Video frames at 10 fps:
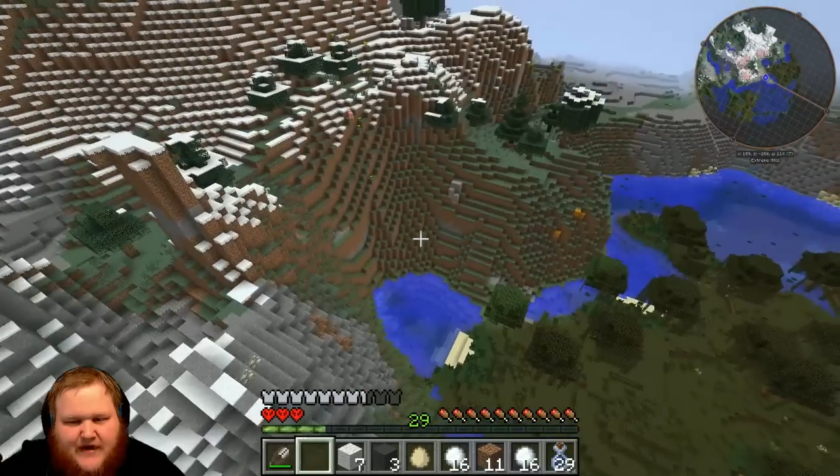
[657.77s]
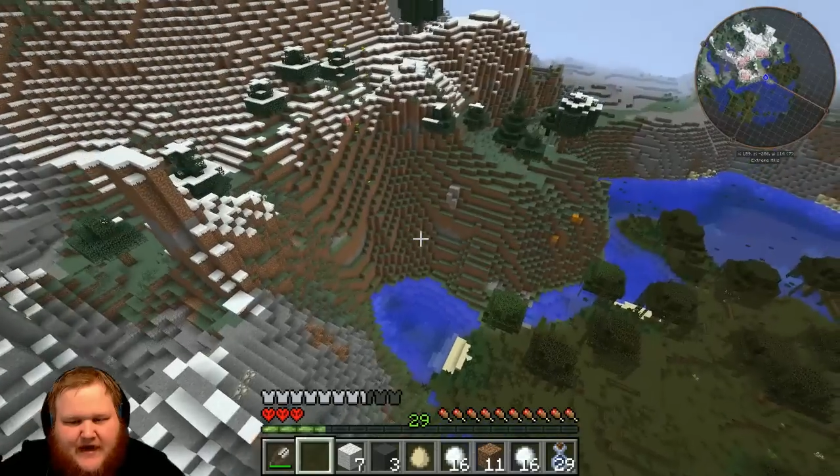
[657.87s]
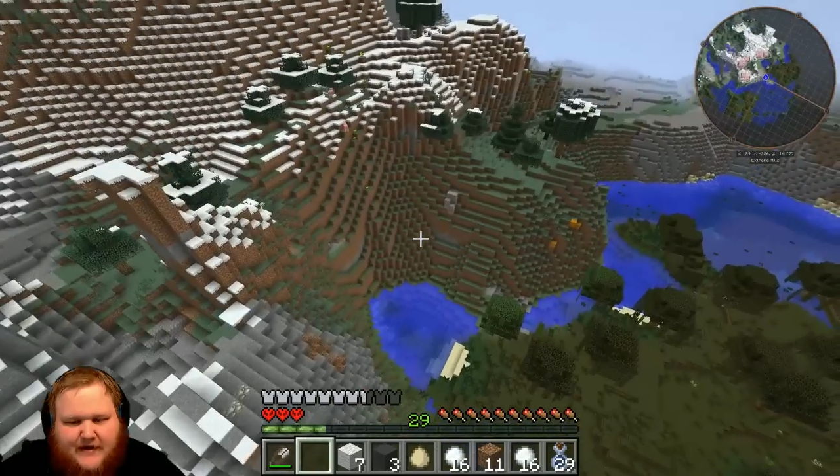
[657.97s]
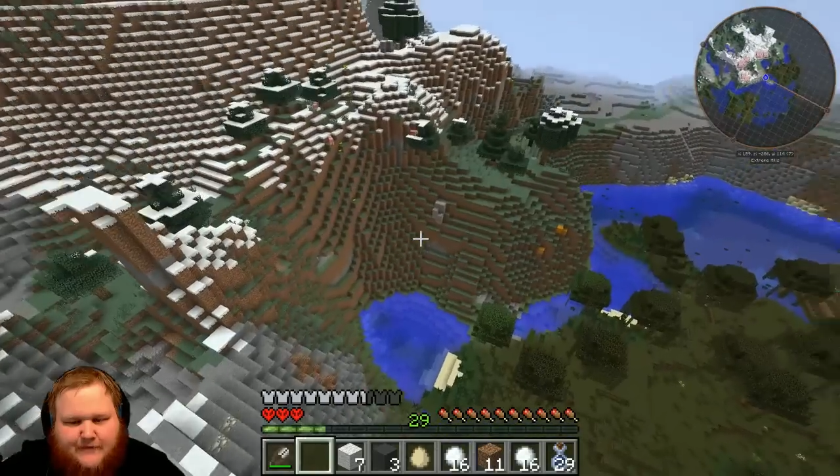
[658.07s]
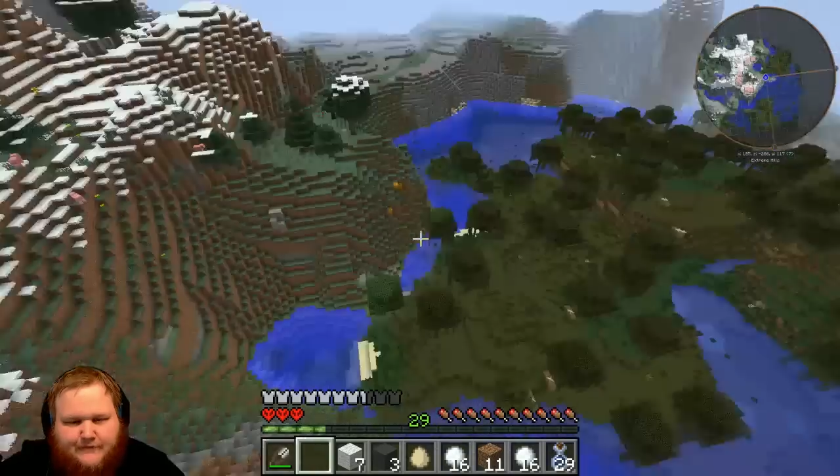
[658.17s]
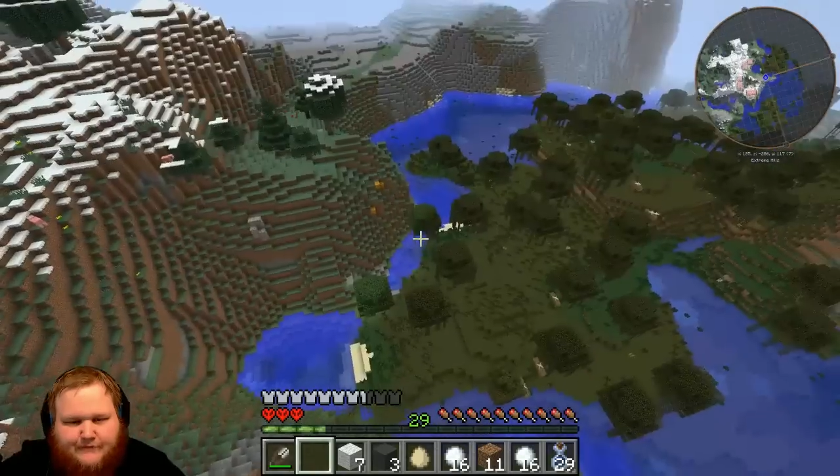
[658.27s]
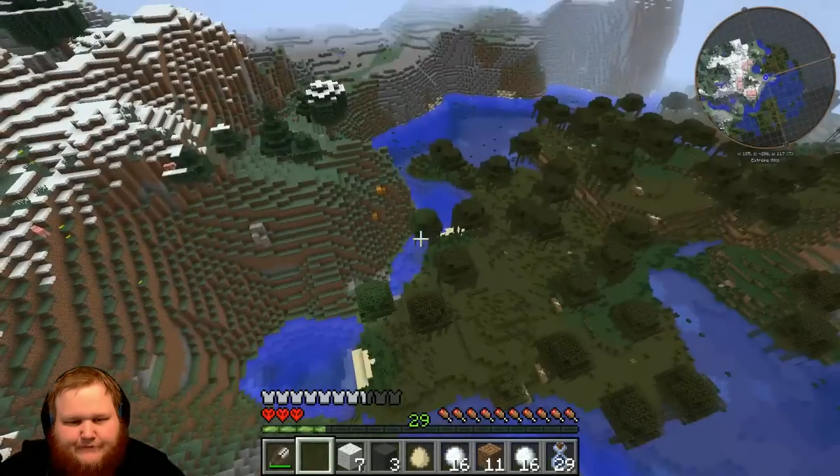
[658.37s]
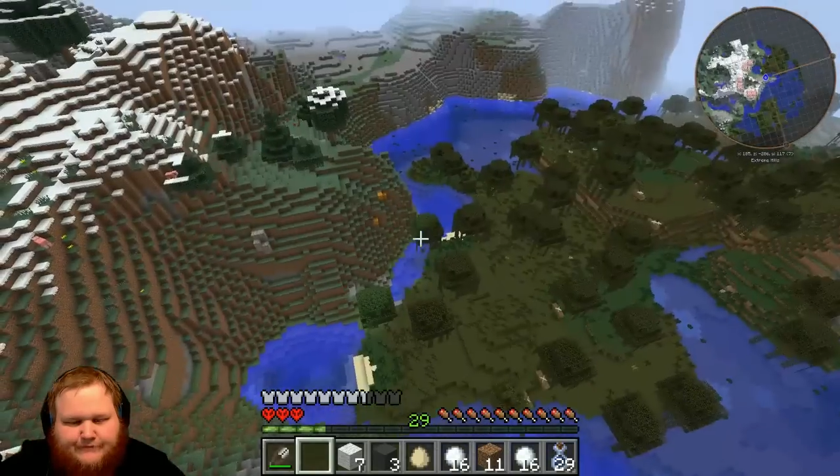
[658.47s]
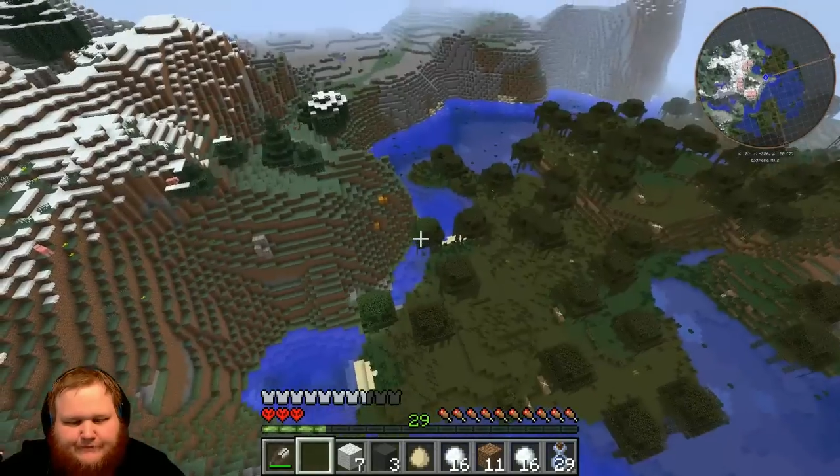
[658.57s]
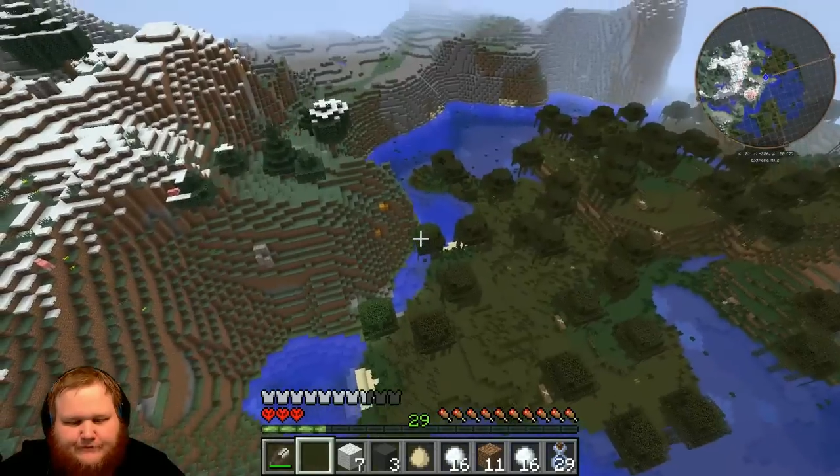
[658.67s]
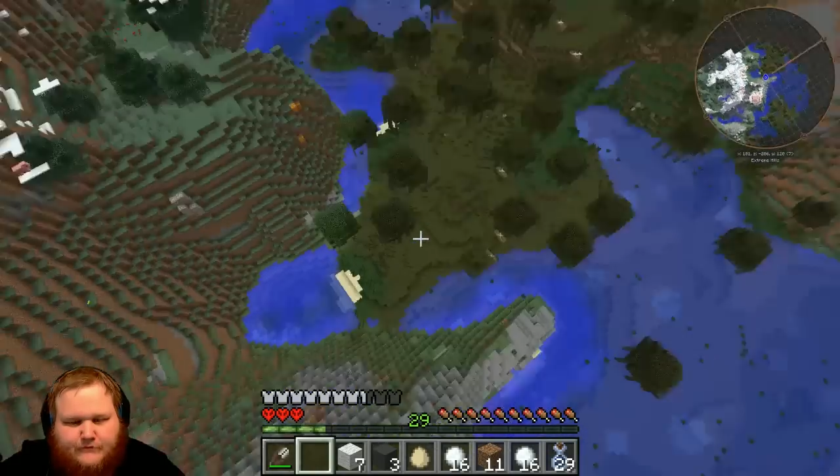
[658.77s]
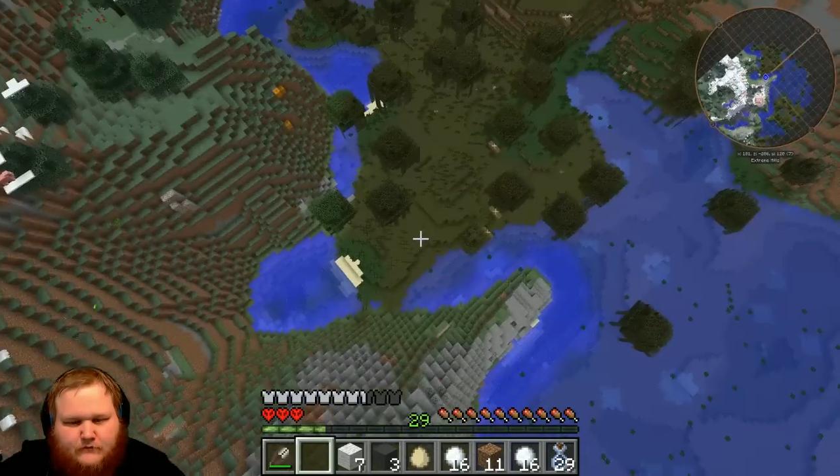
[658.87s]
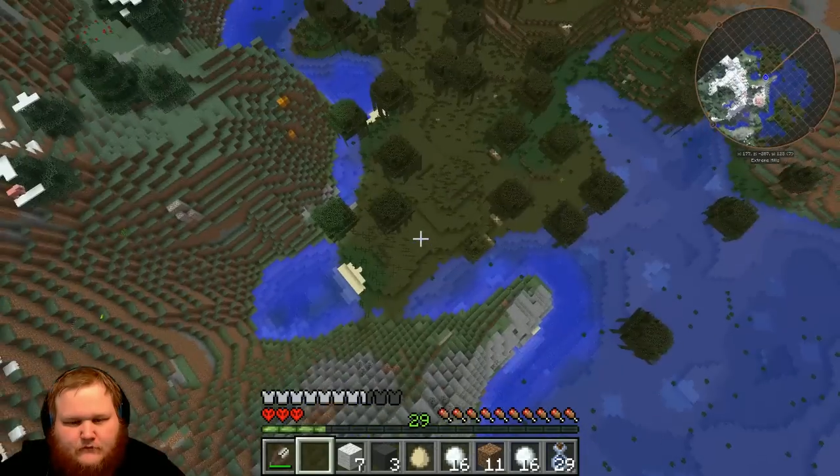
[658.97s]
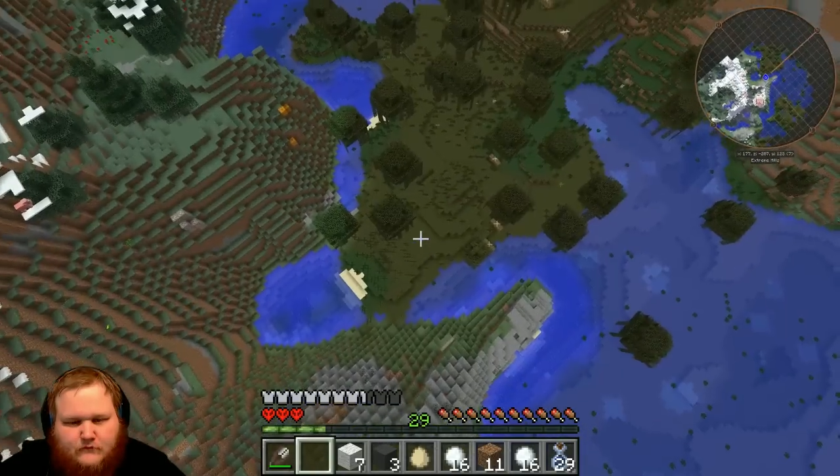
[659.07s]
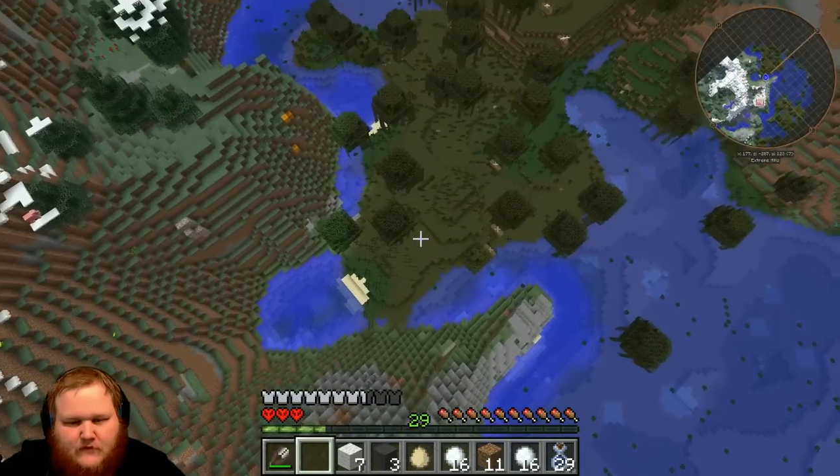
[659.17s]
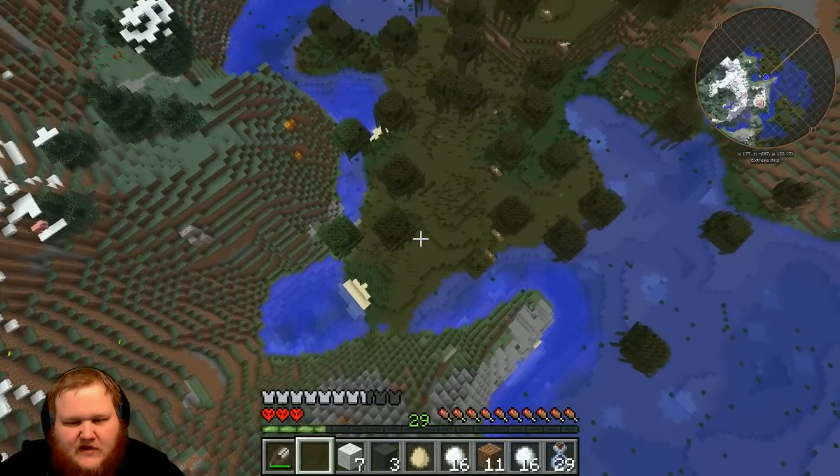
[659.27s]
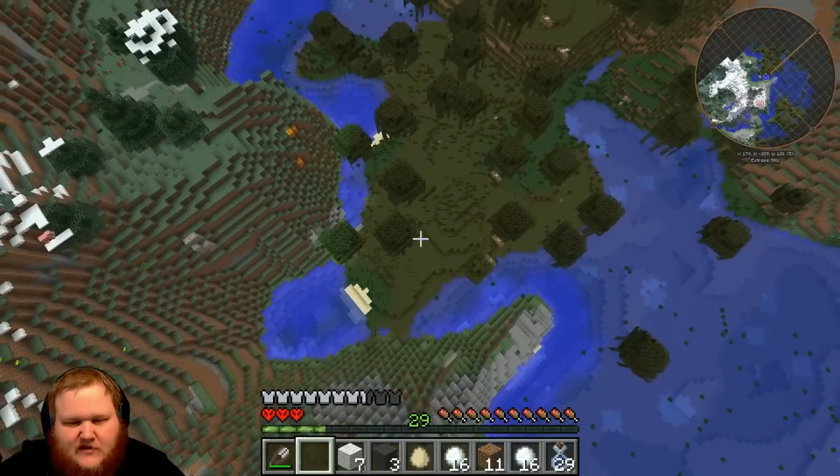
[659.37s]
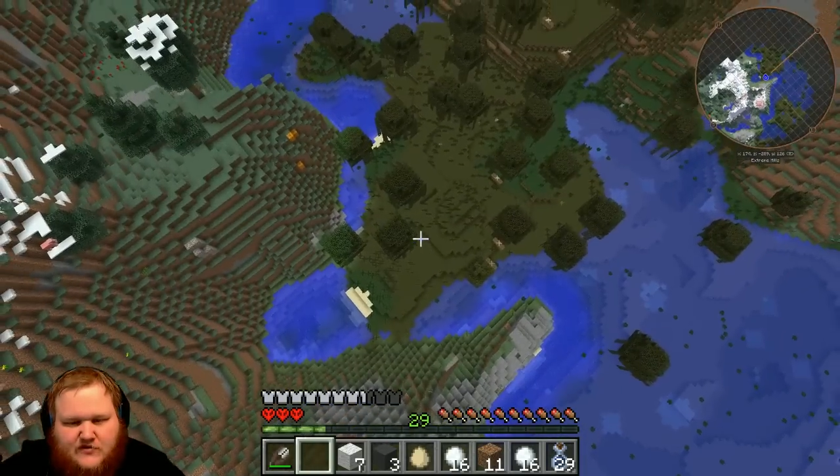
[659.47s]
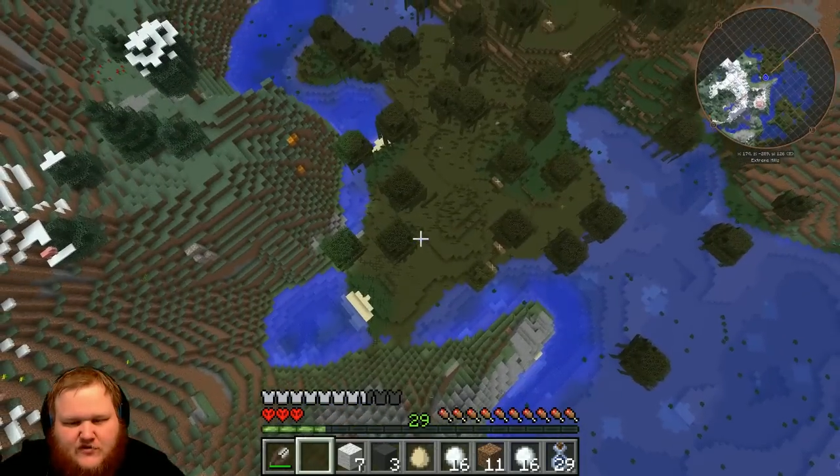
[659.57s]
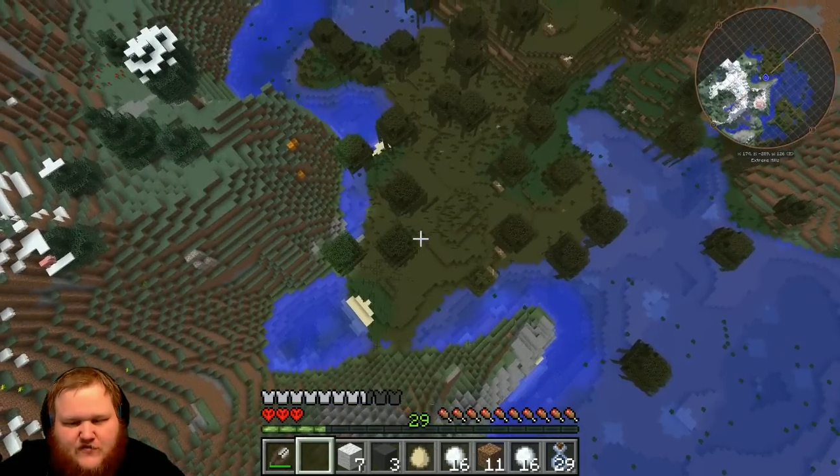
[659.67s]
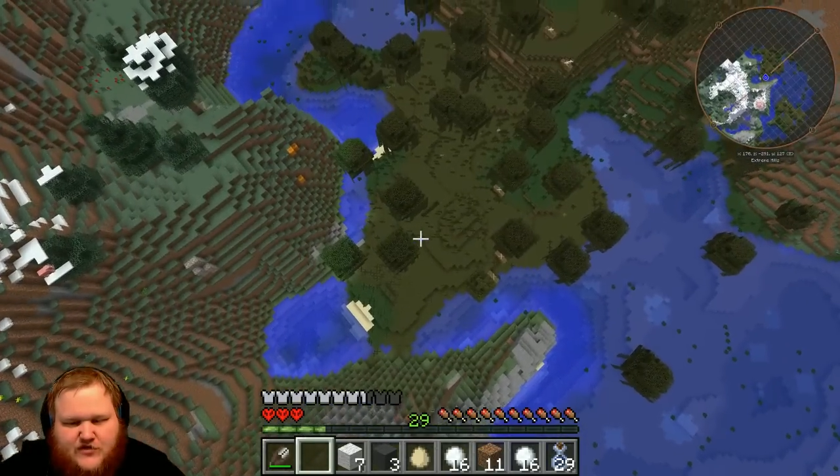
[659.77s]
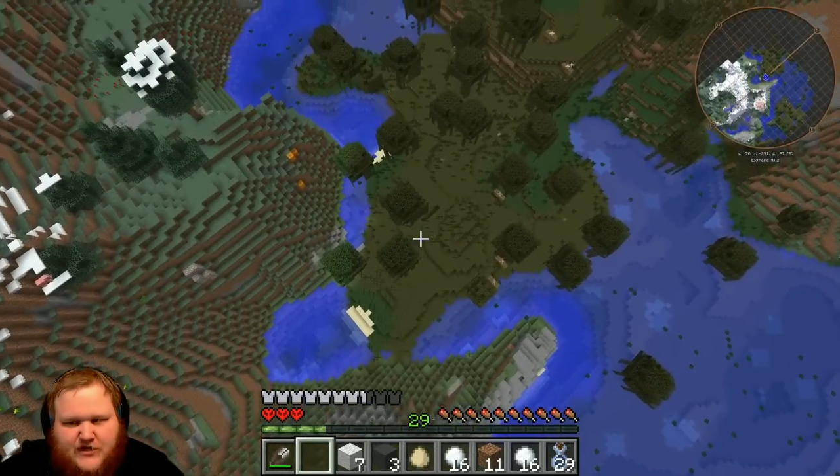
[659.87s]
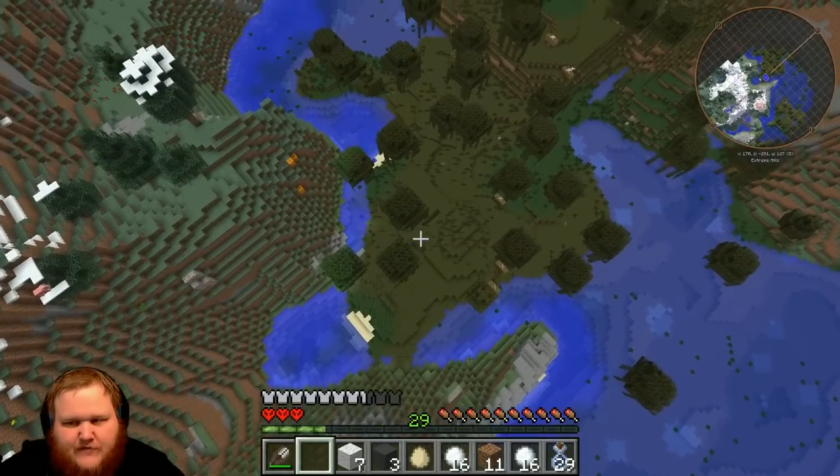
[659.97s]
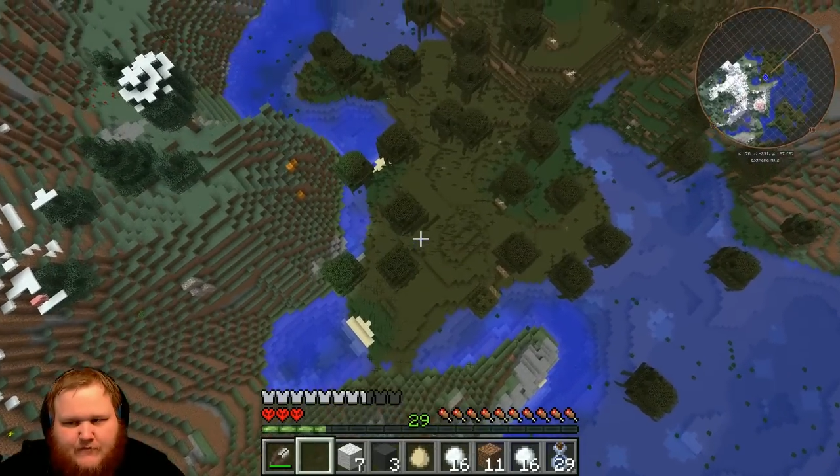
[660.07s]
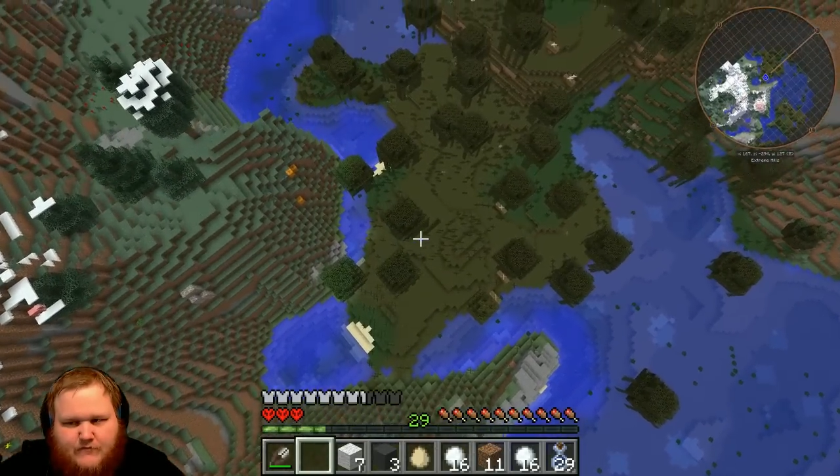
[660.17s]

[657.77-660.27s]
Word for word: get. Now let's look for sheep.